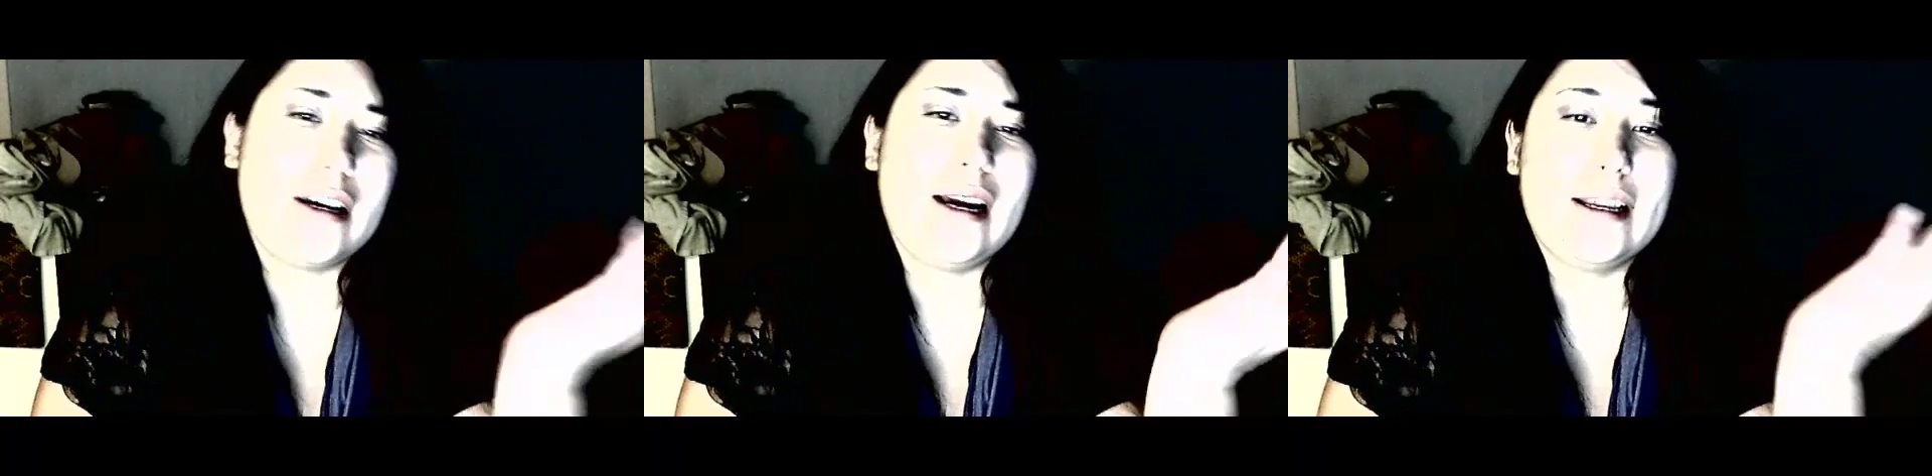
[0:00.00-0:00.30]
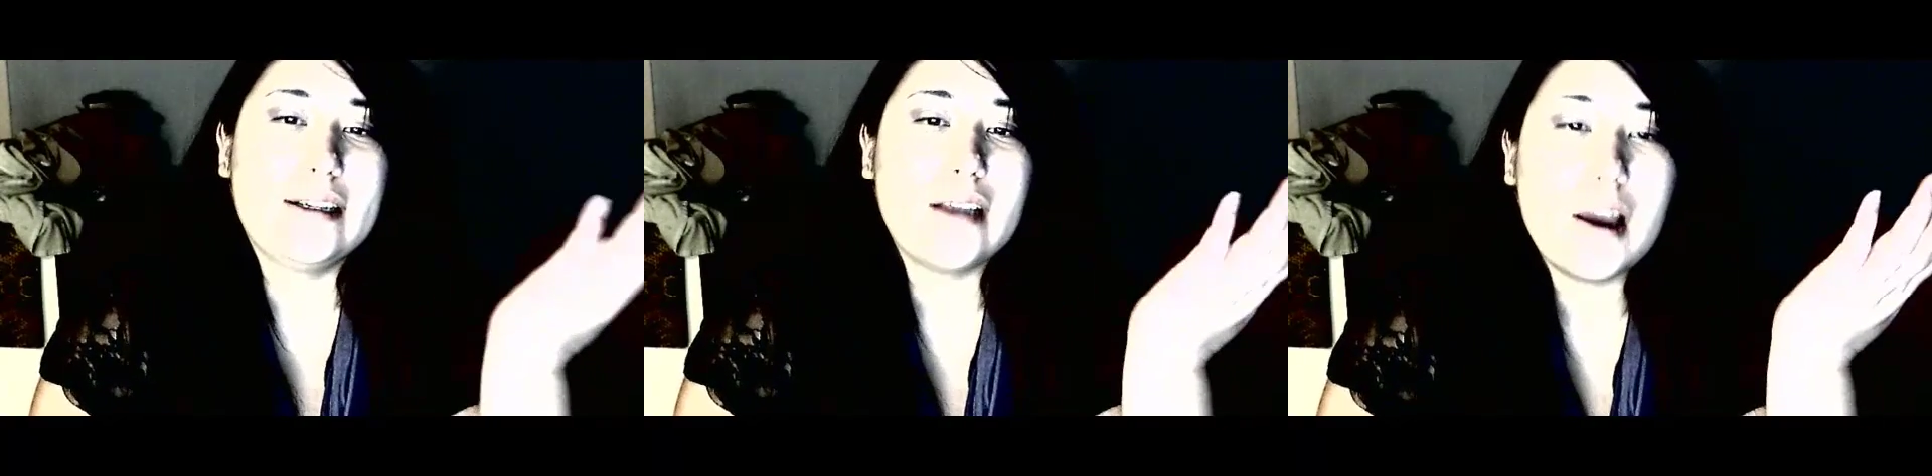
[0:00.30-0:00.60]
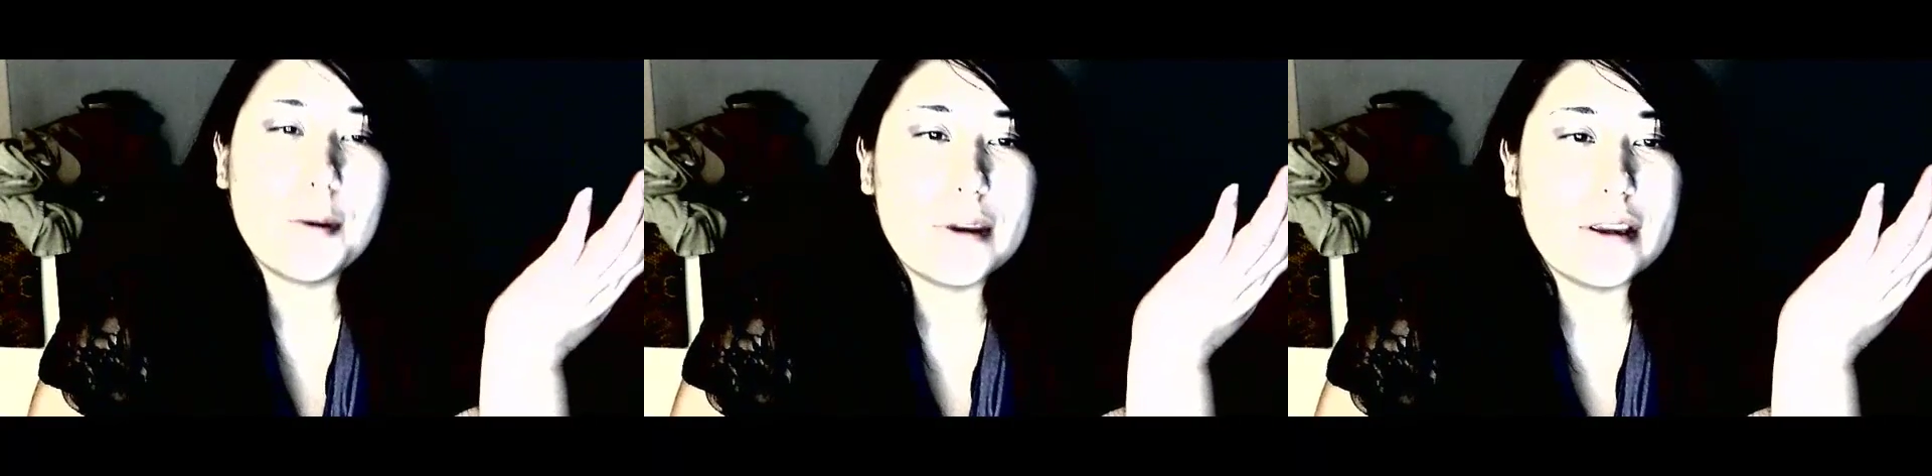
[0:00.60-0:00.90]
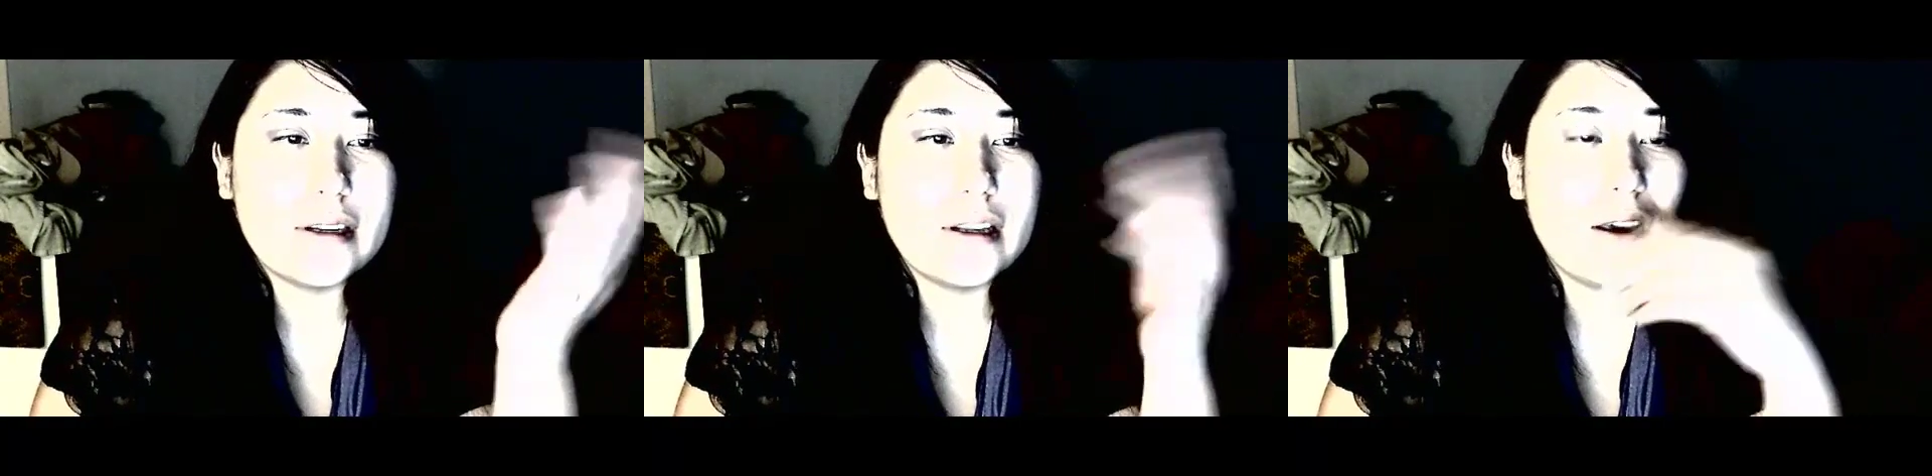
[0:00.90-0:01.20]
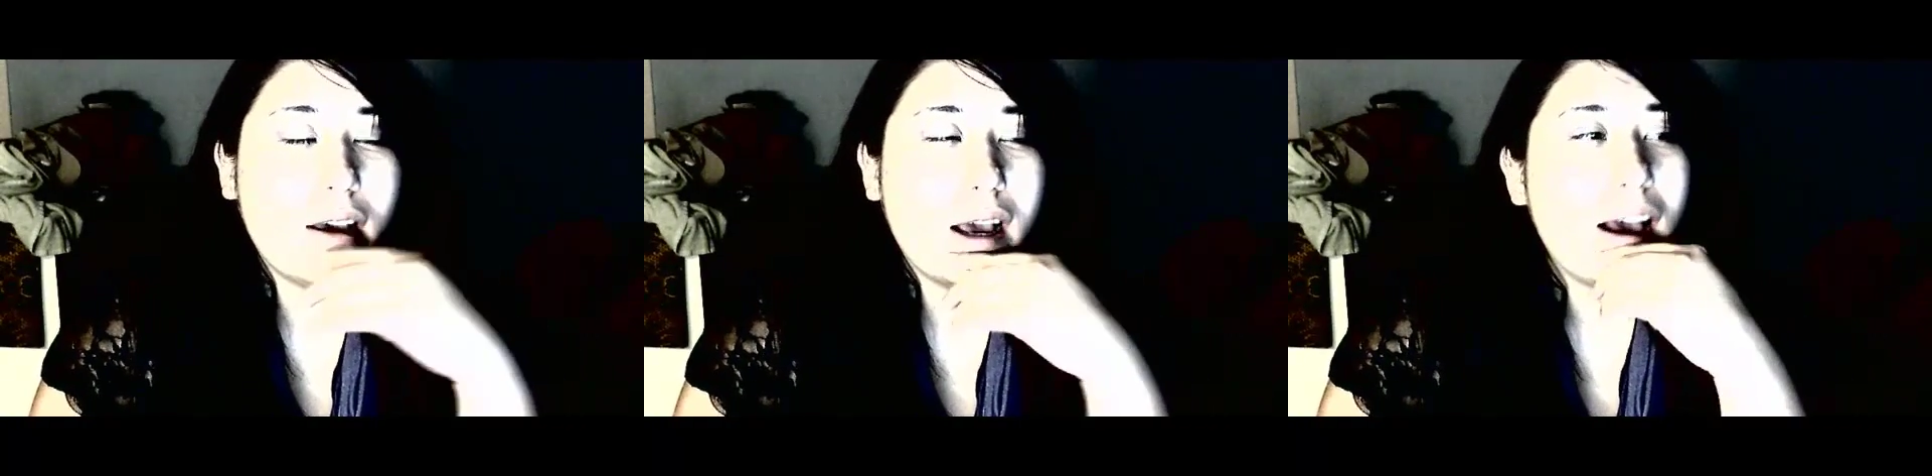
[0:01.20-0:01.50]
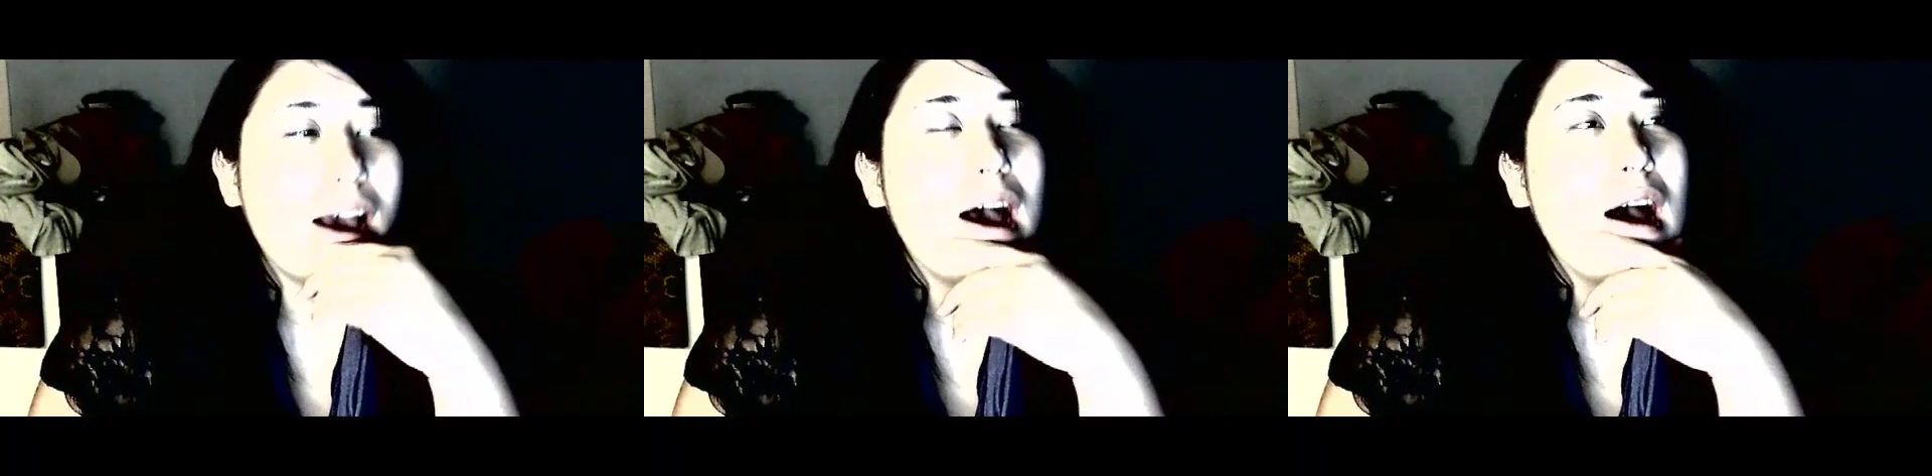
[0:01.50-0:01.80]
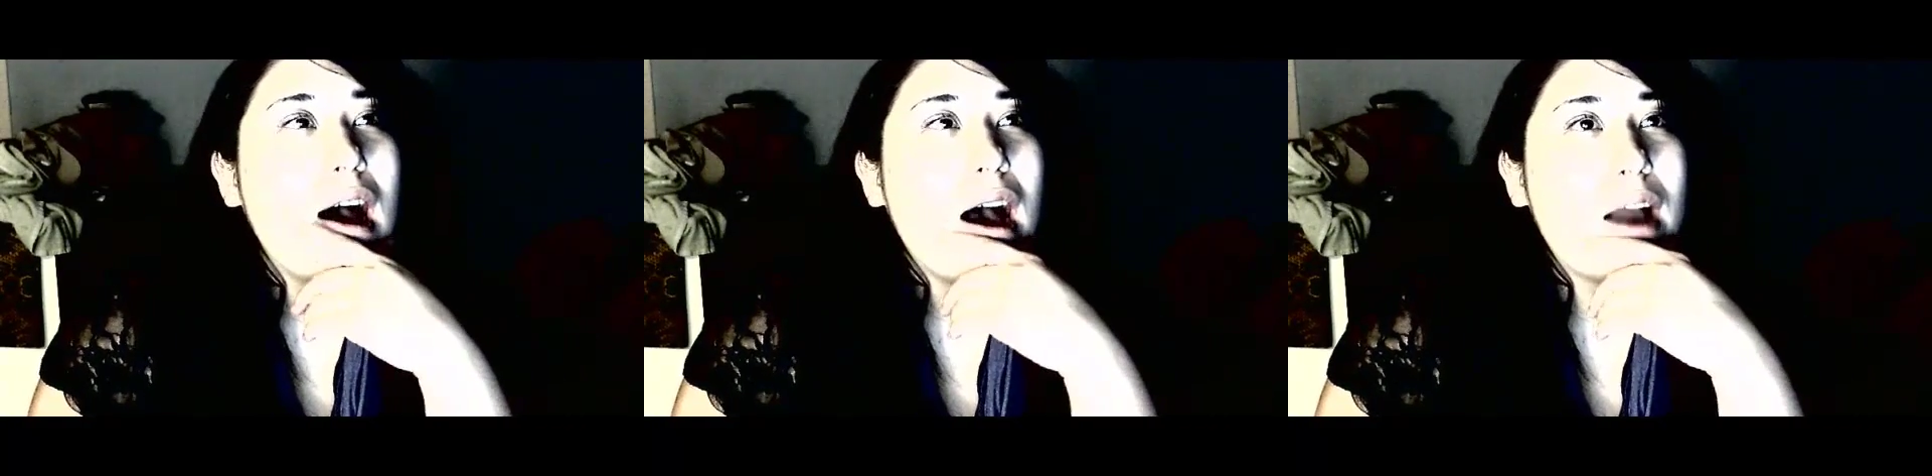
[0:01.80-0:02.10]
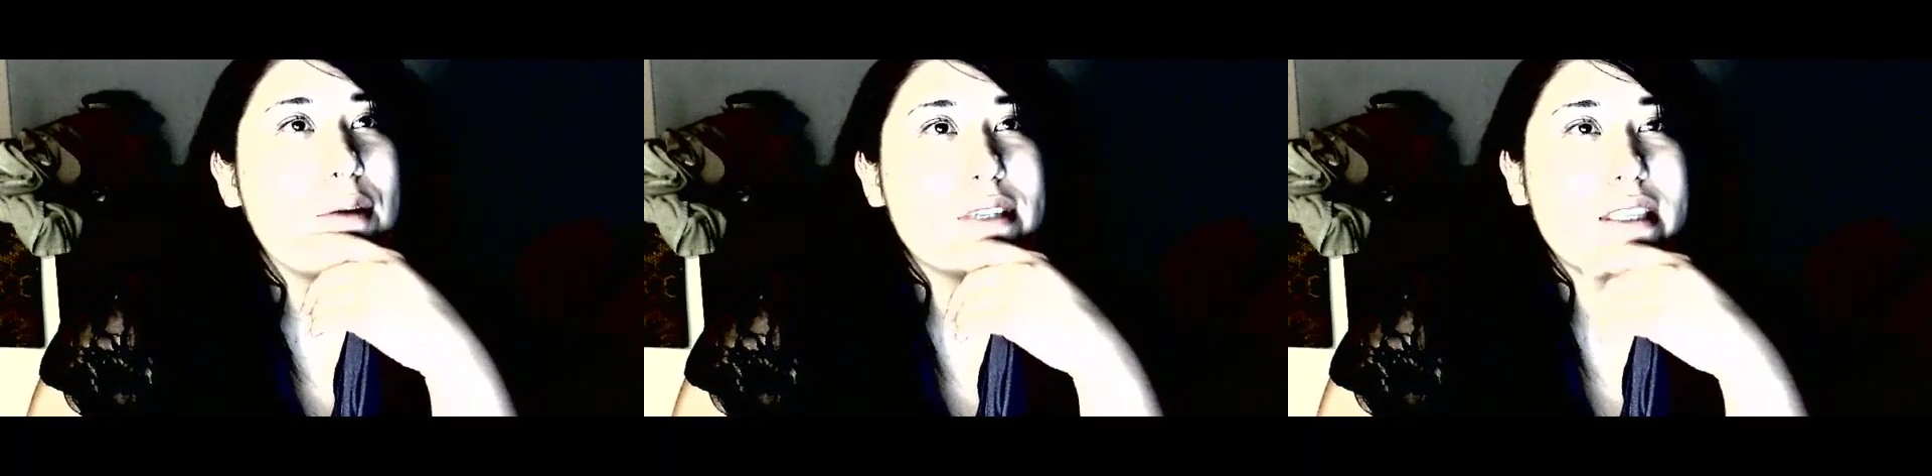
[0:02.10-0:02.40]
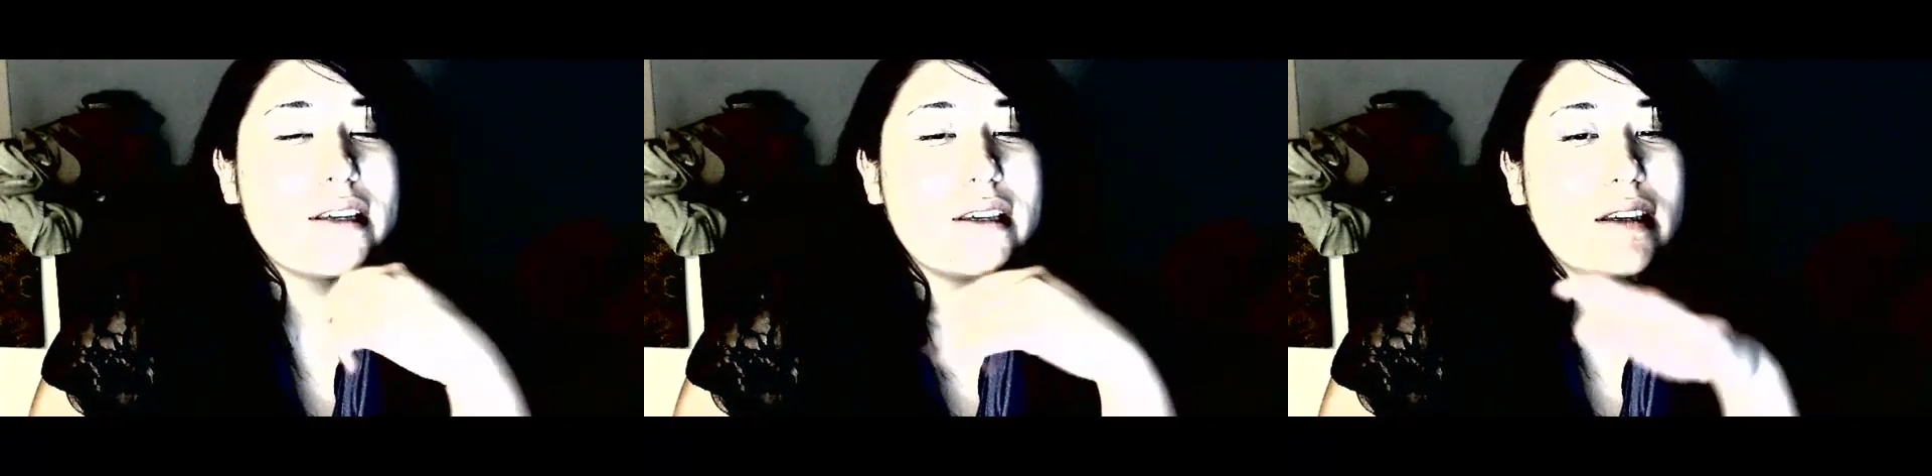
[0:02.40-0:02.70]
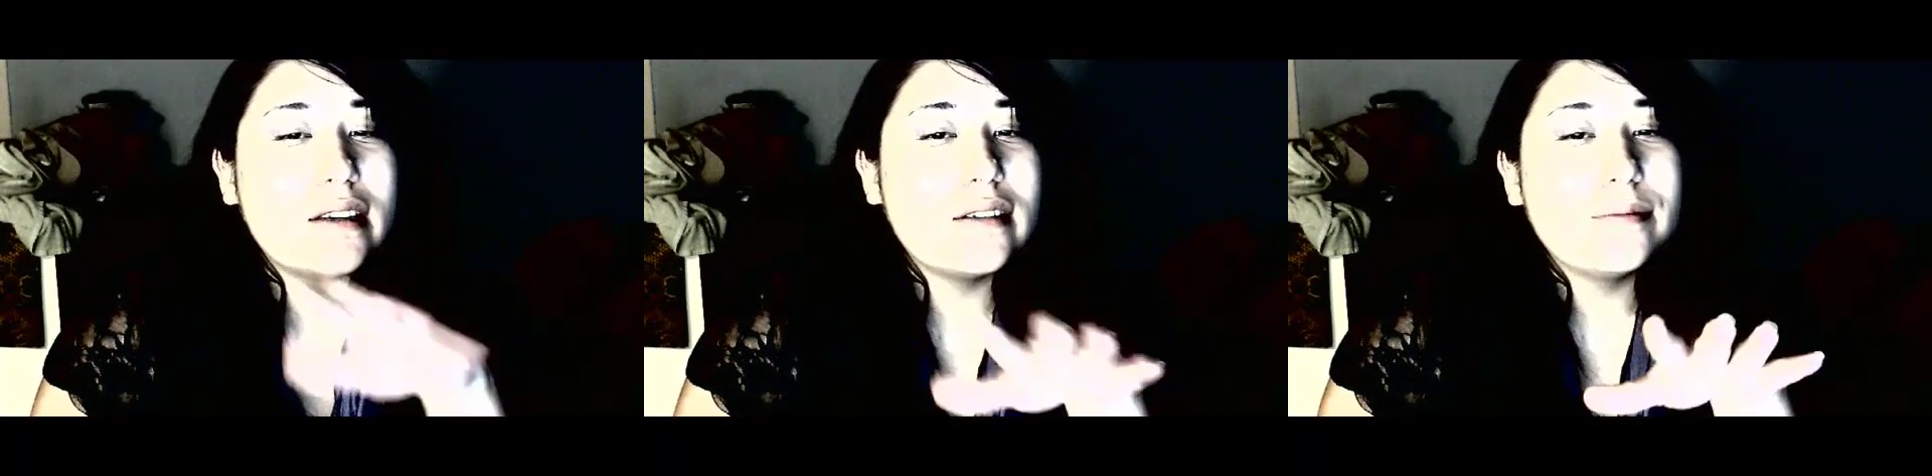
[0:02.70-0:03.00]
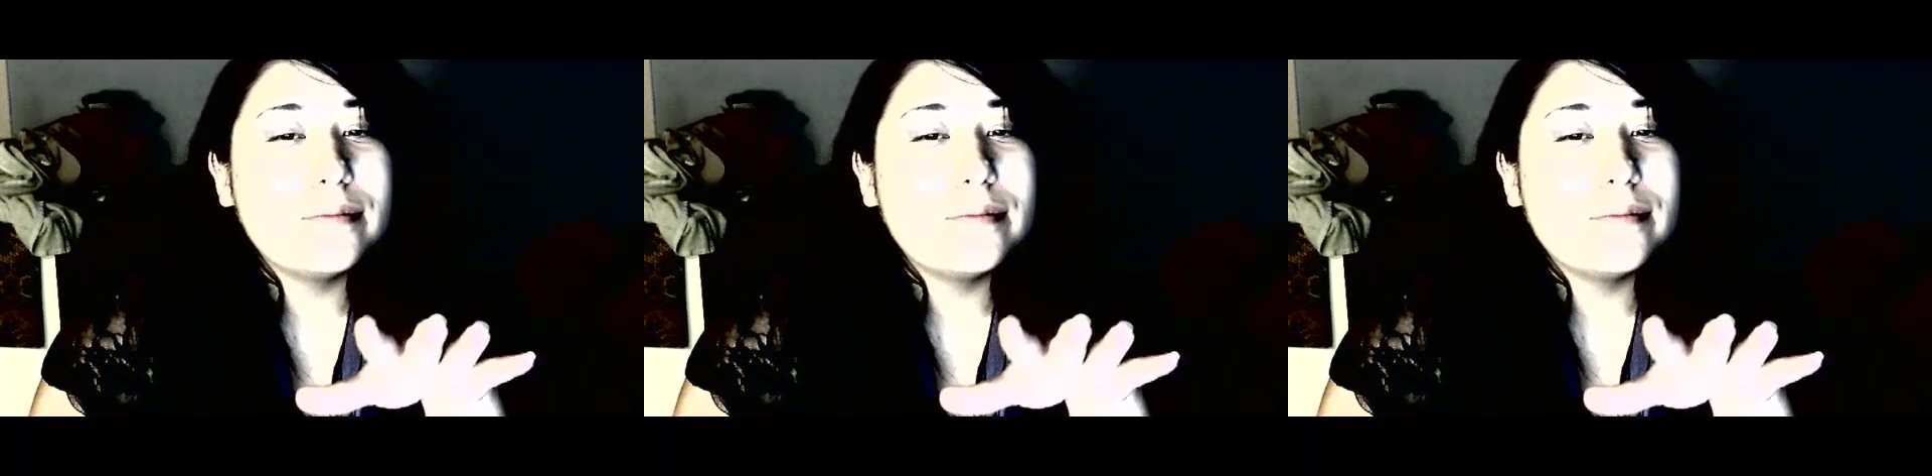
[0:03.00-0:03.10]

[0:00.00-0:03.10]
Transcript: kind. I mean, I was thinking,